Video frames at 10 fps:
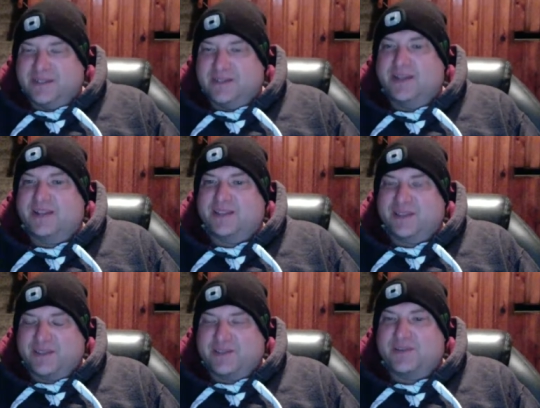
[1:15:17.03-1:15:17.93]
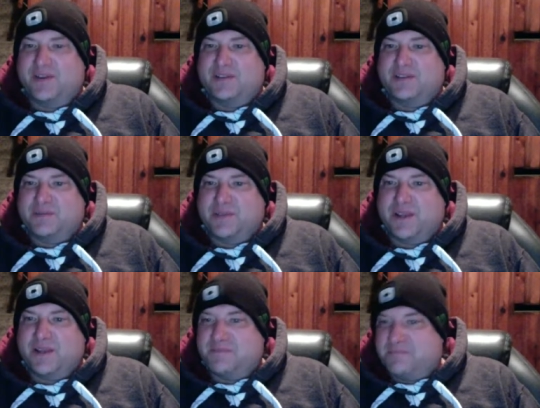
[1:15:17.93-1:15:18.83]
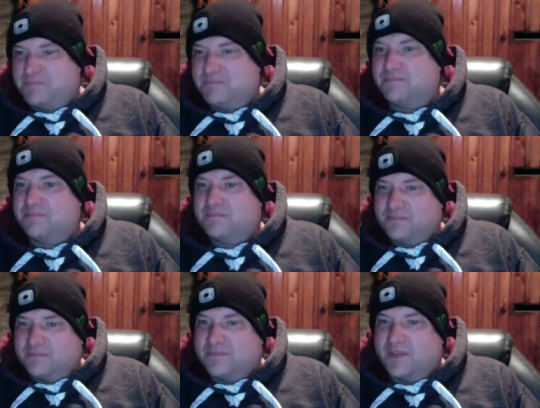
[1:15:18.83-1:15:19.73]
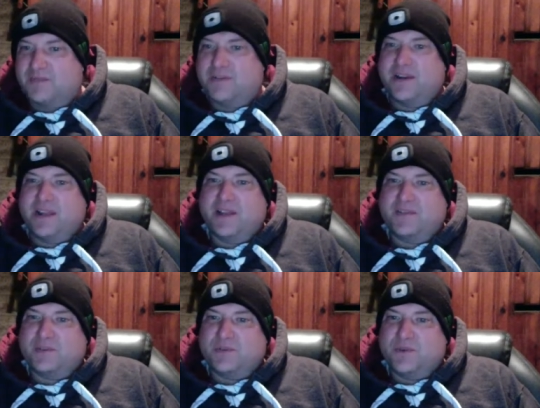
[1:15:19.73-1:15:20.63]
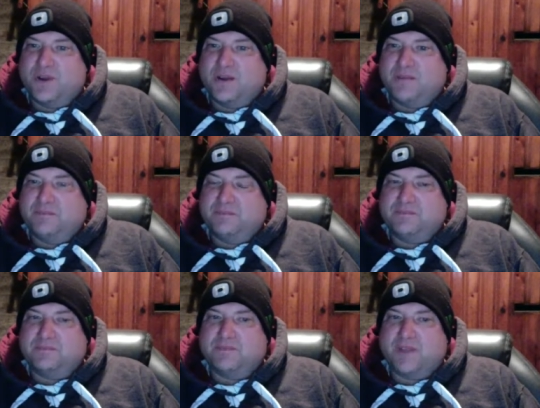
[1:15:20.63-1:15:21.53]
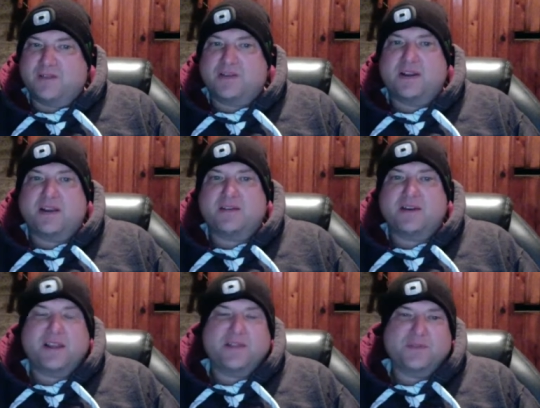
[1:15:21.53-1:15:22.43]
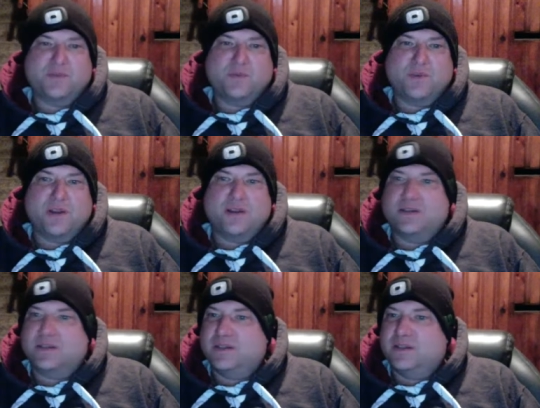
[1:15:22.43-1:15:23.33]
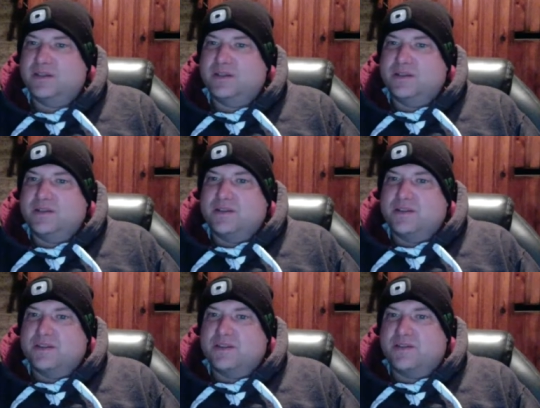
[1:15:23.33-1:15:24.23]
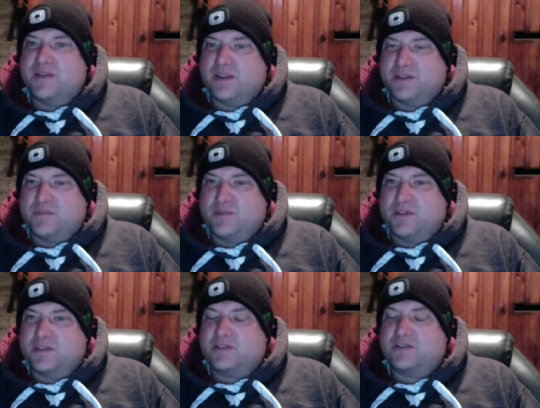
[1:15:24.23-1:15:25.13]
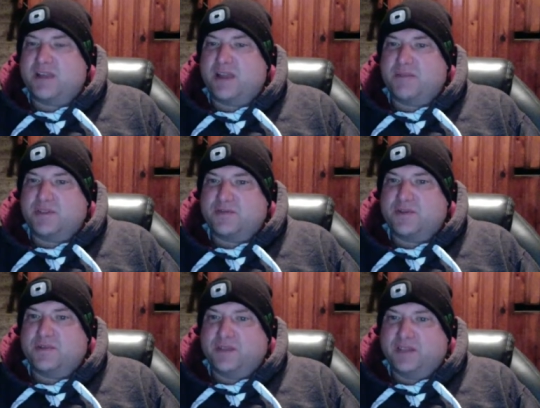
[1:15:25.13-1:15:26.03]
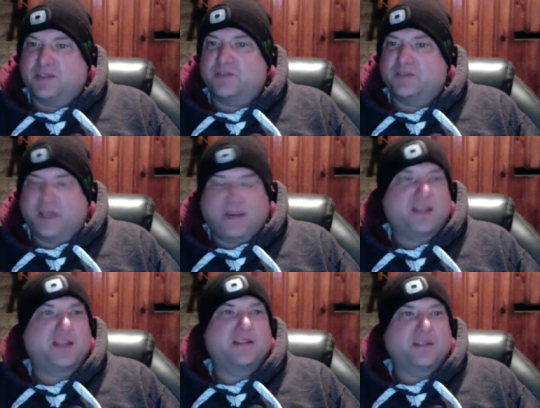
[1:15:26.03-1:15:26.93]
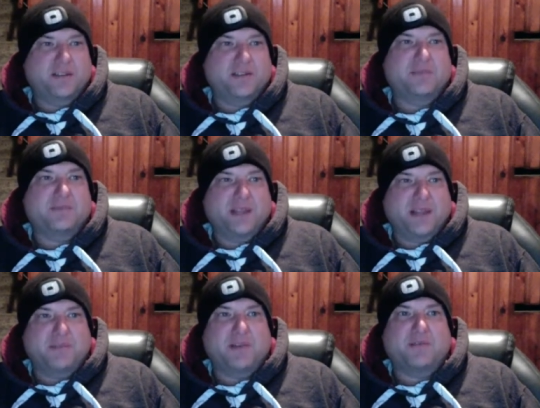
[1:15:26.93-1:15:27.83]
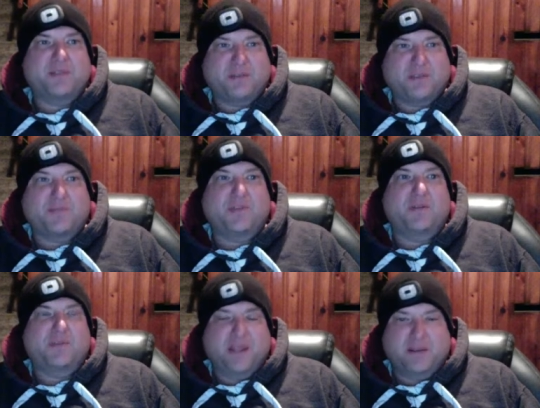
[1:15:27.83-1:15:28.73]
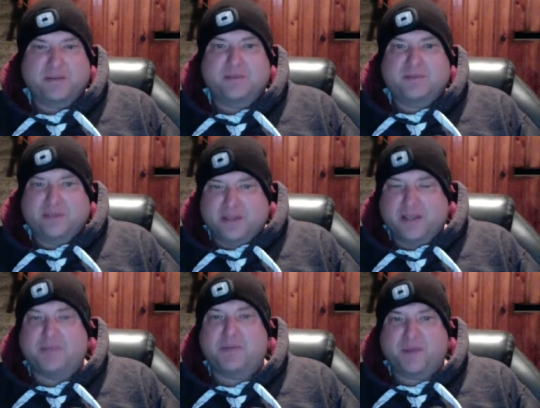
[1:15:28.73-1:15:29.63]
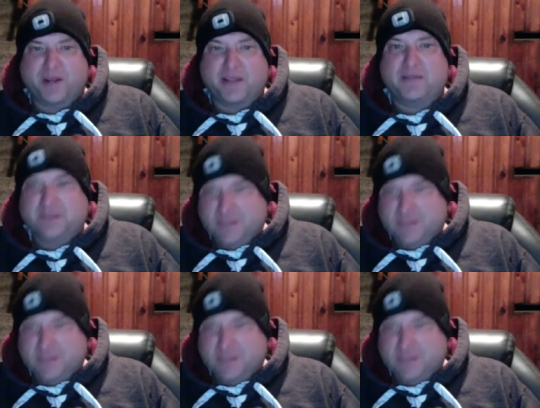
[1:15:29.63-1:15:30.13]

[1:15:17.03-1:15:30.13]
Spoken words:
I thought that was an awesome time. I'm gonna have to I'm gonna have to see if we get some more time to stream. I'd like to do that again, Dale, sometime. That was fun, man. You get my buddy.